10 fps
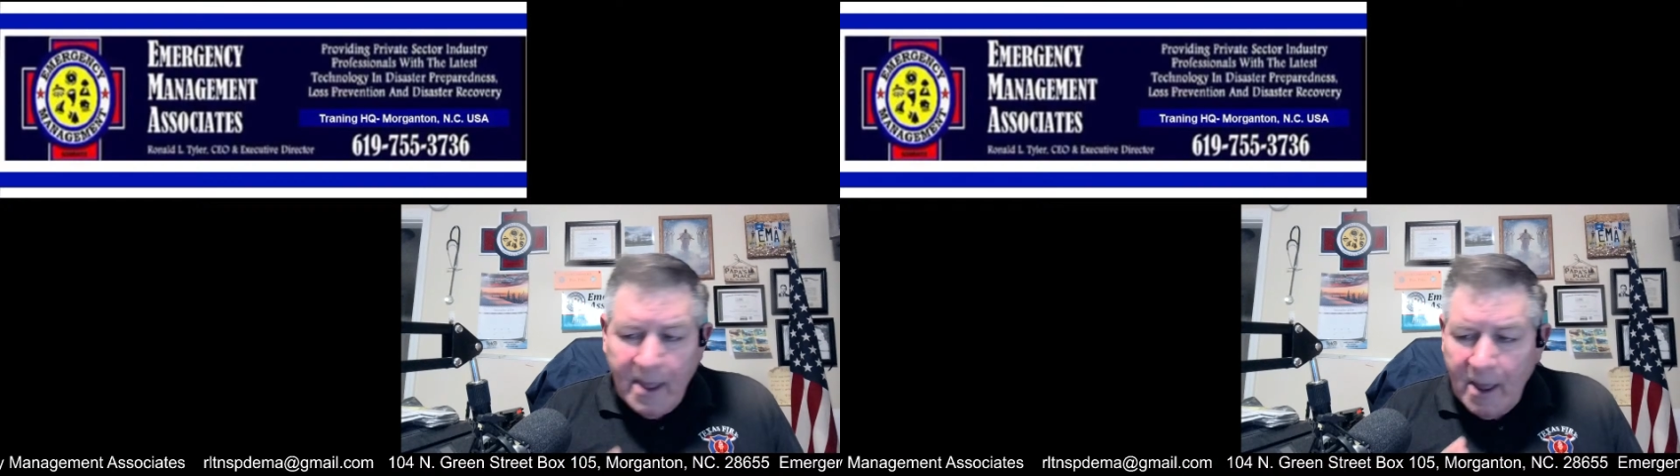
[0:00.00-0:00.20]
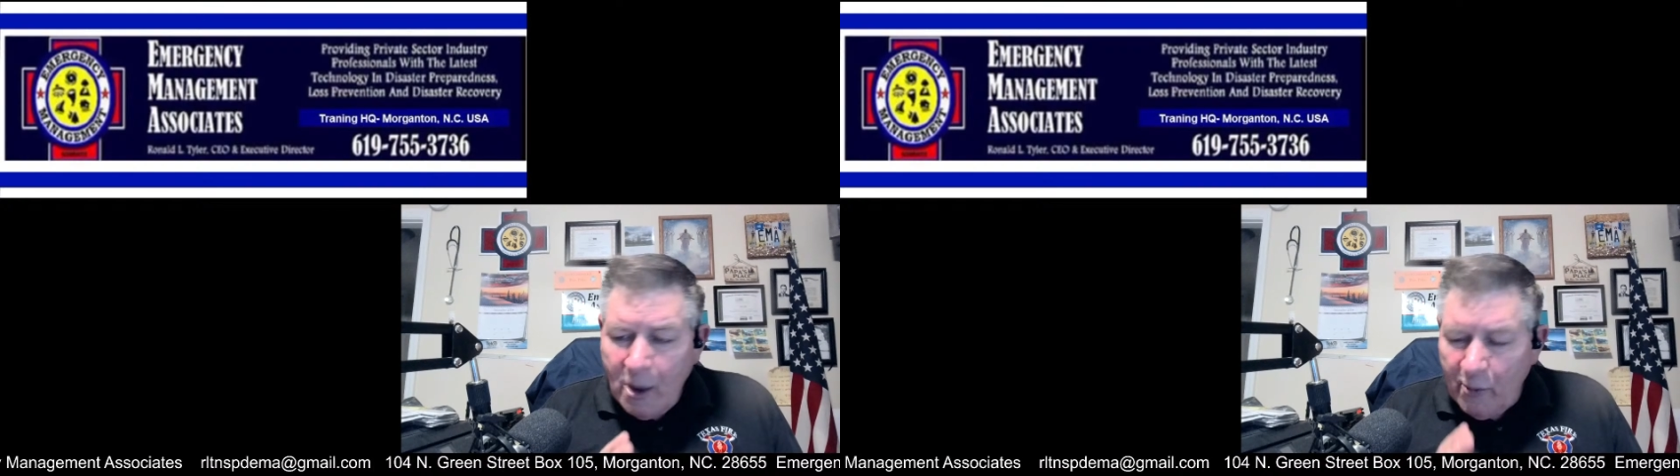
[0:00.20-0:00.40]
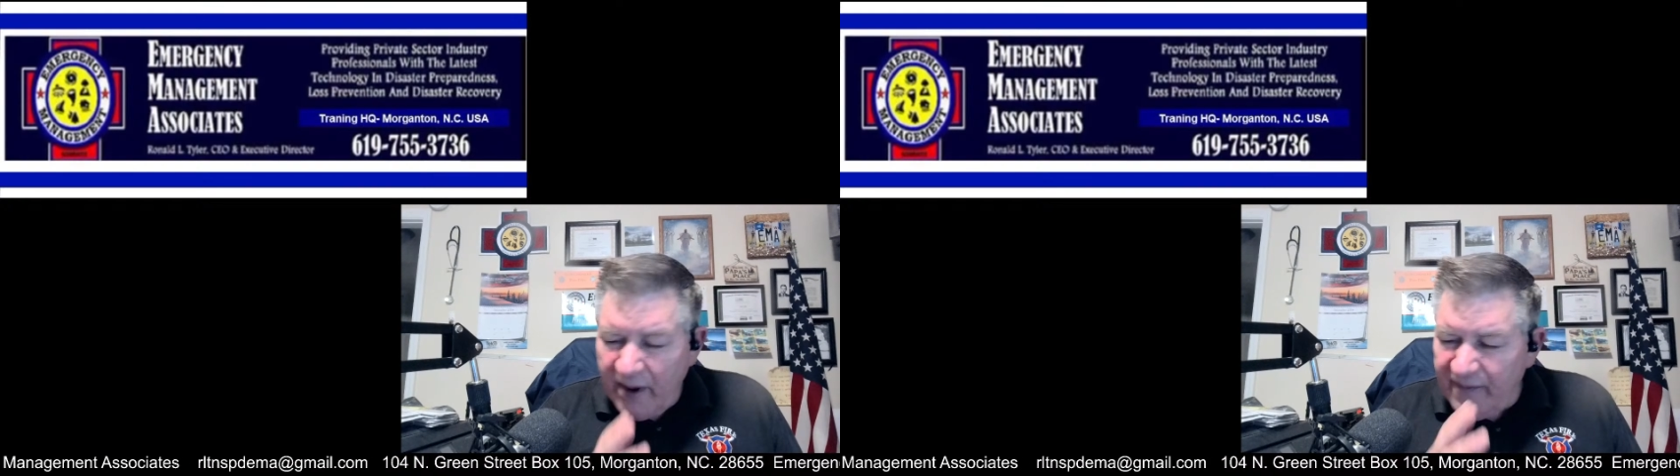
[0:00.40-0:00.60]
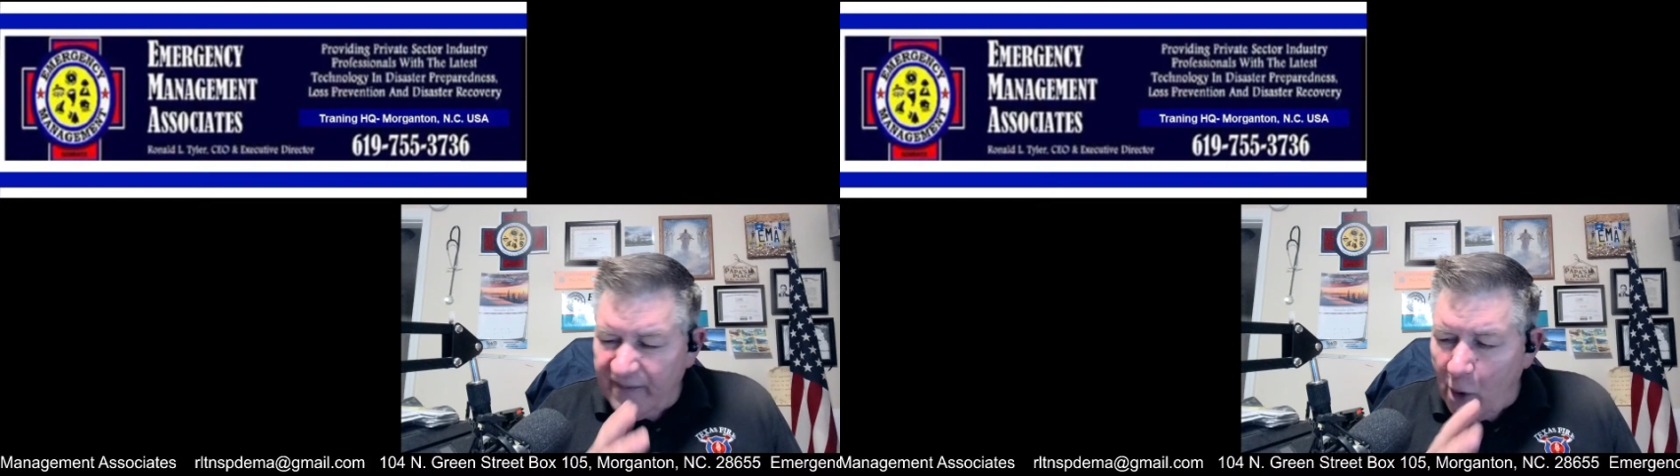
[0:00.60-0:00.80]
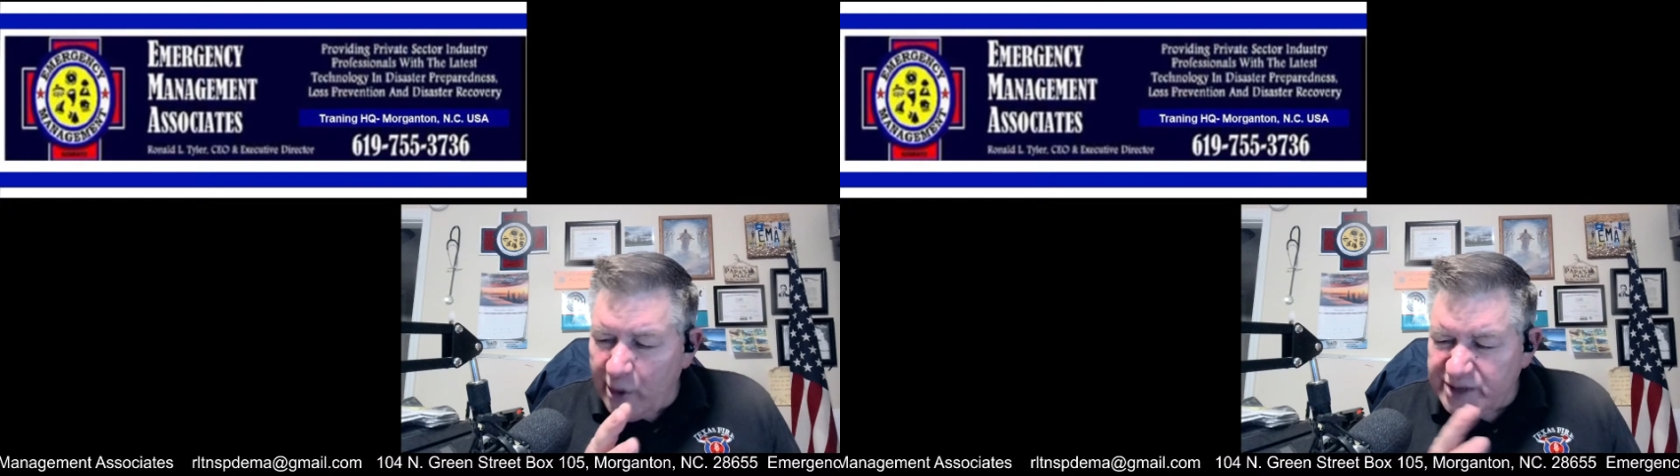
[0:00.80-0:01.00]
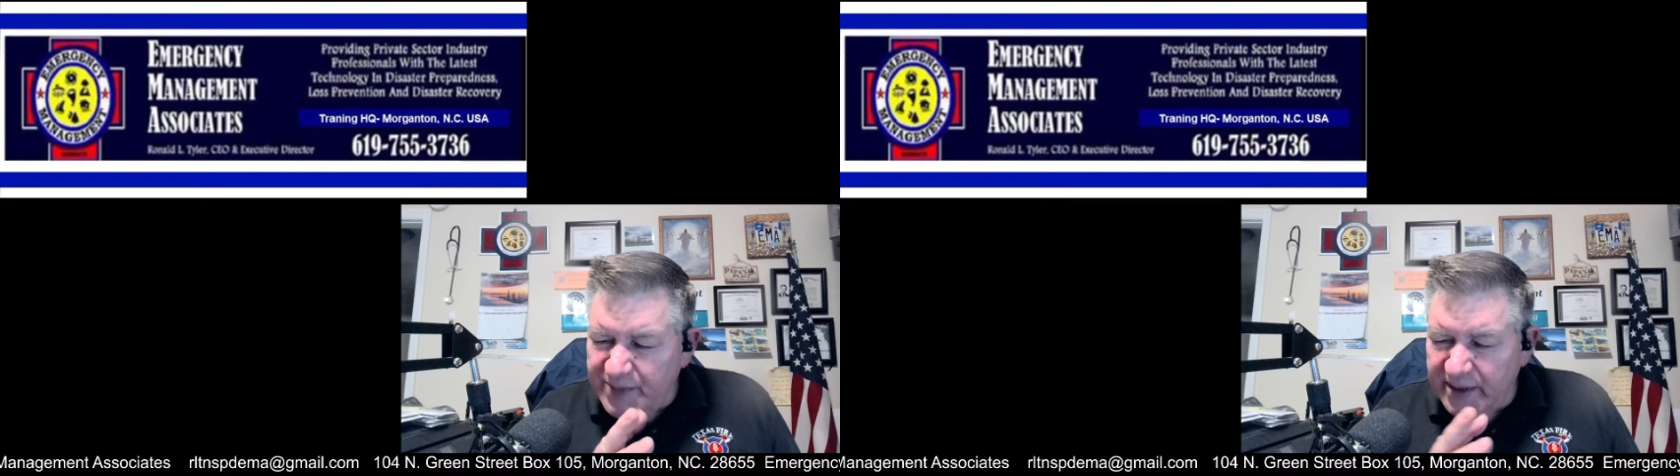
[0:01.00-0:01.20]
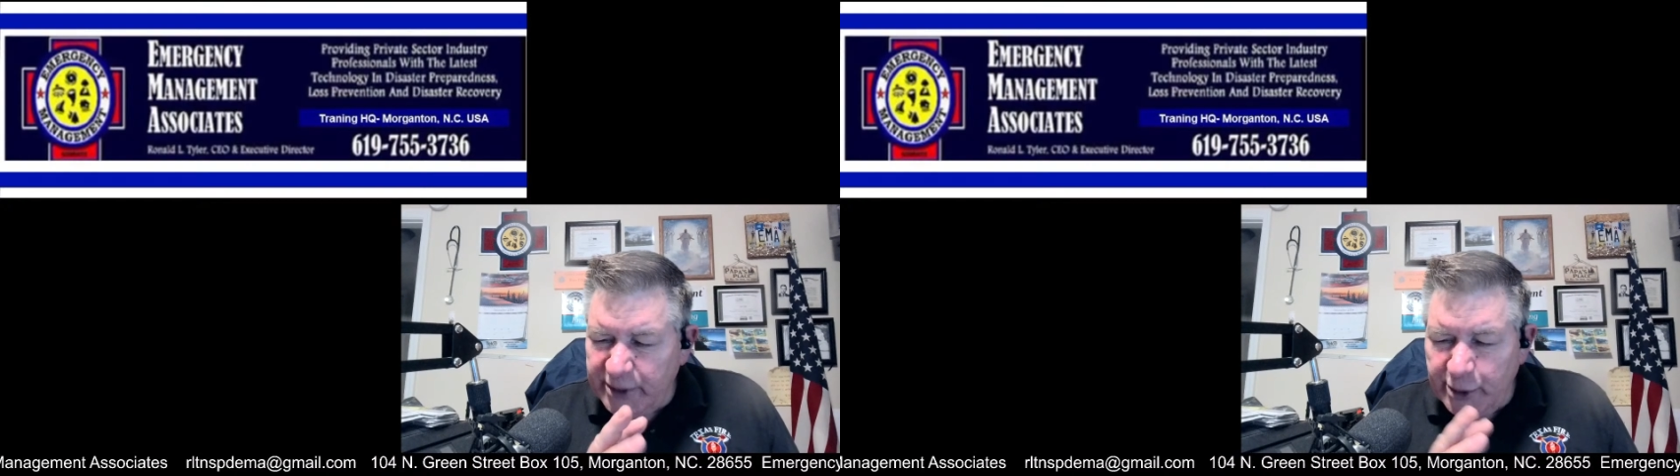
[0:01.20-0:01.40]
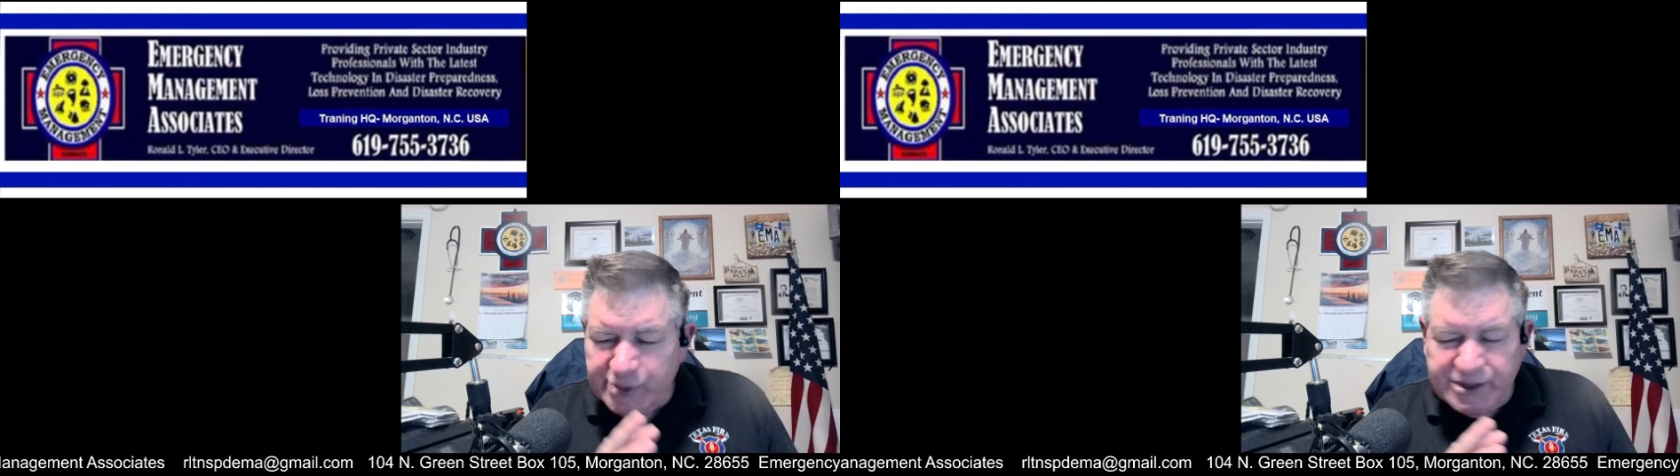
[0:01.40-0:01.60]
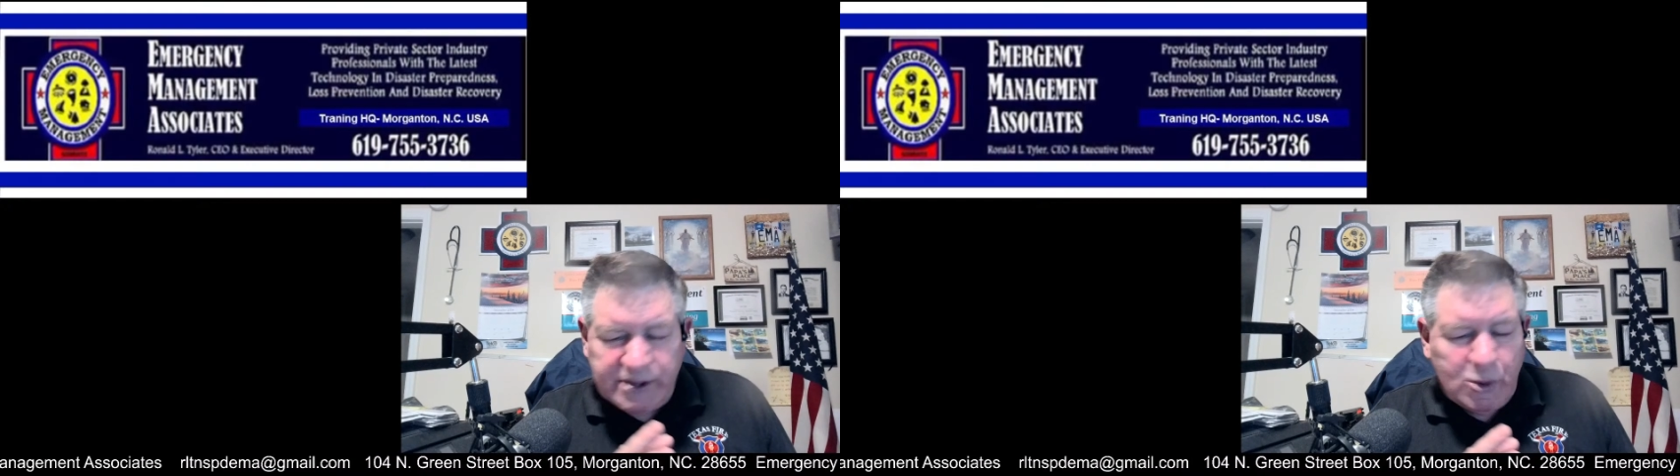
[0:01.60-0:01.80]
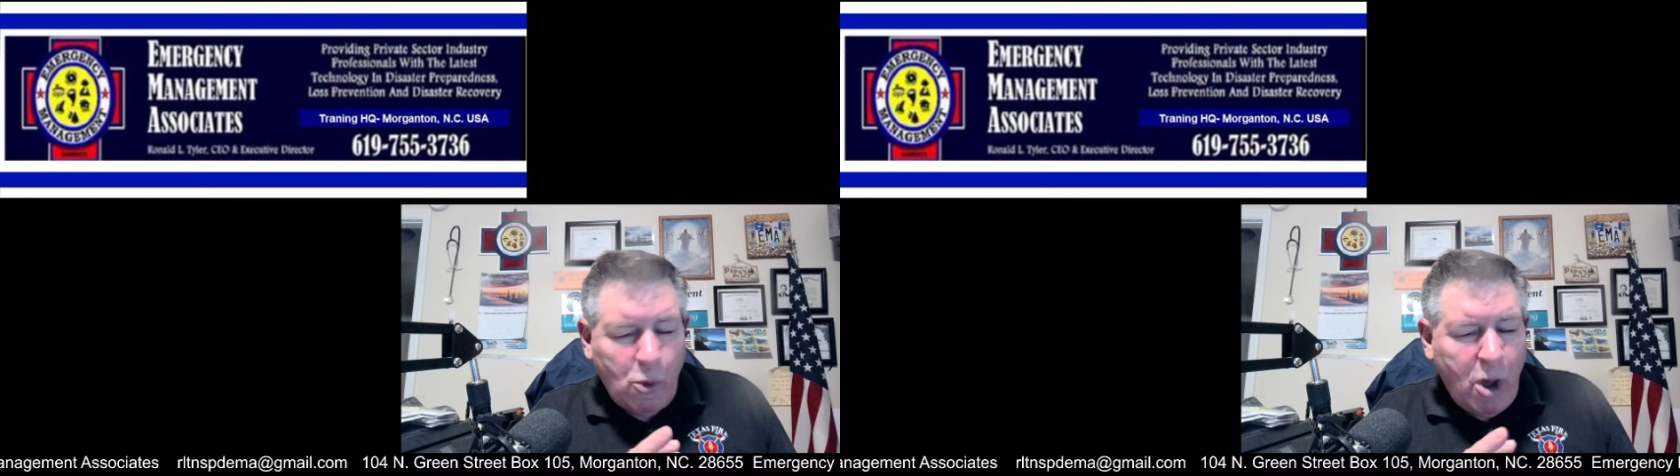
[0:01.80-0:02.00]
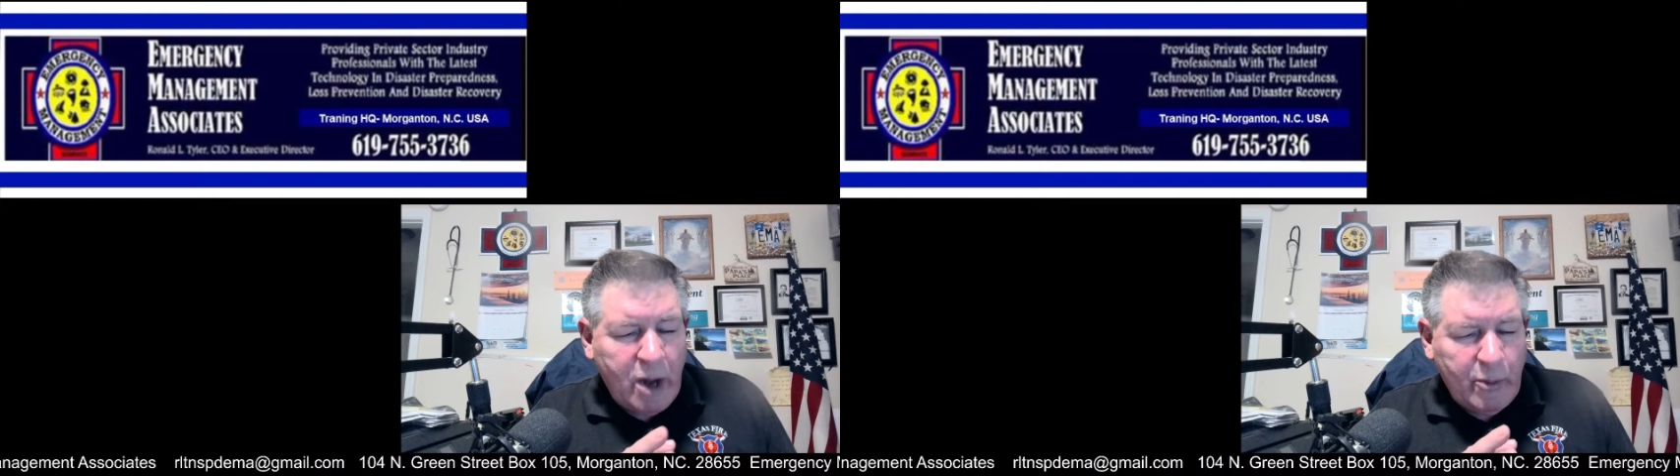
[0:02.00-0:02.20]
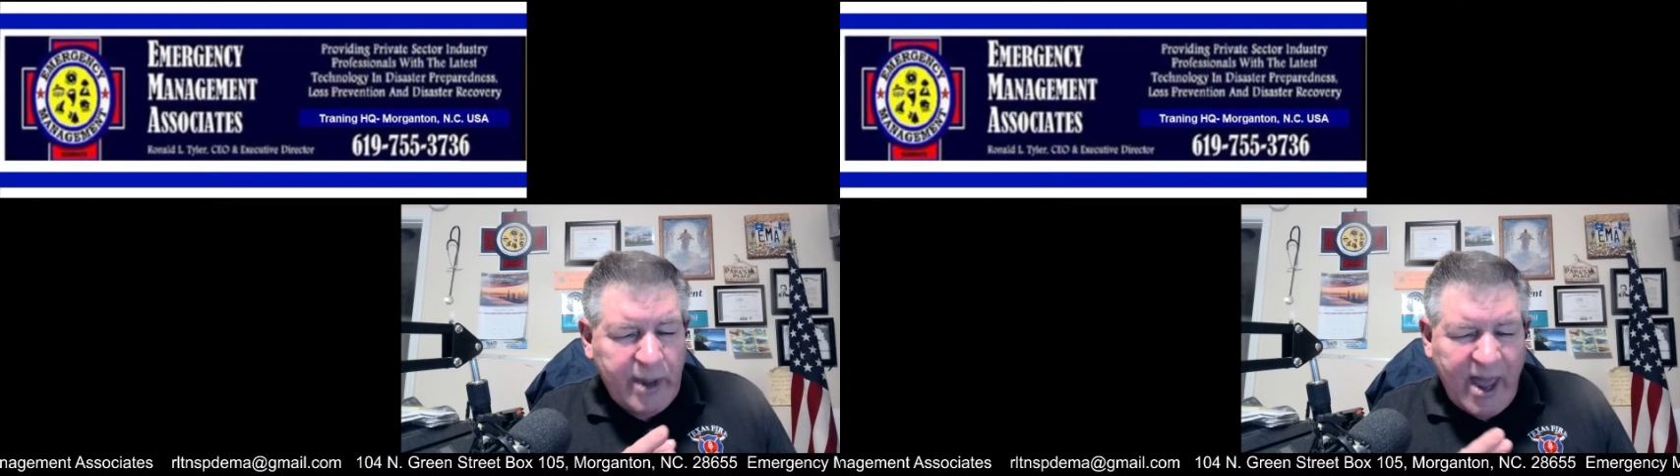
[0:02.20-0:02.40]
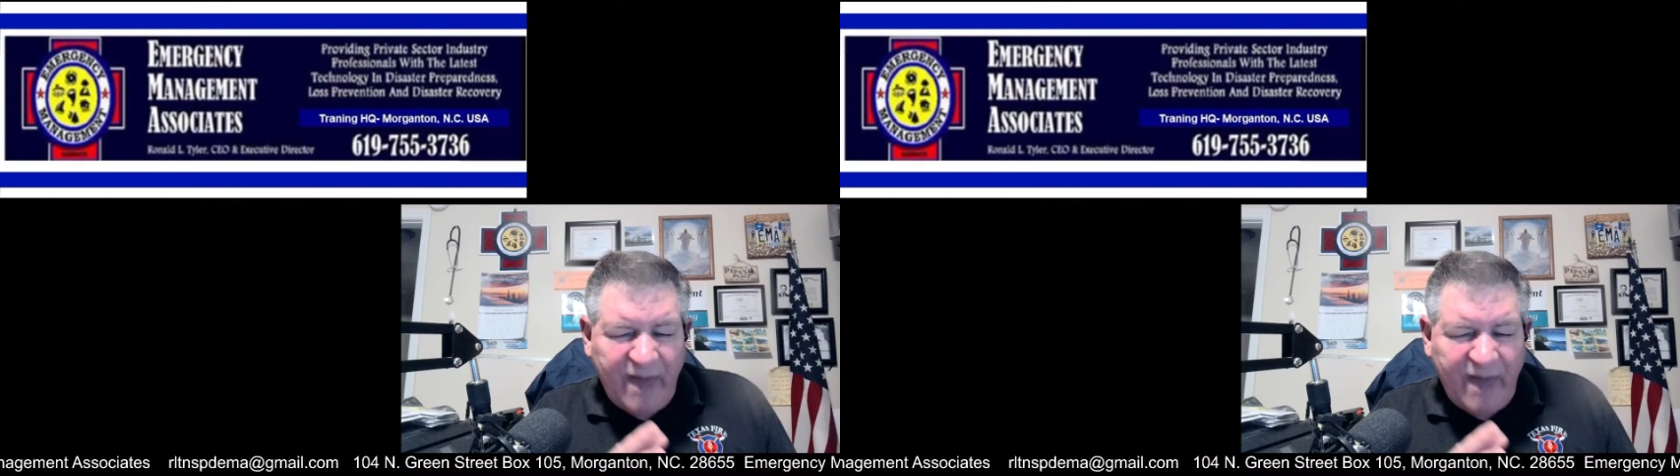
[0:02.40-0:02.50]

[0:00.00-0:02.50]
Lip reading: We've always been using the water we had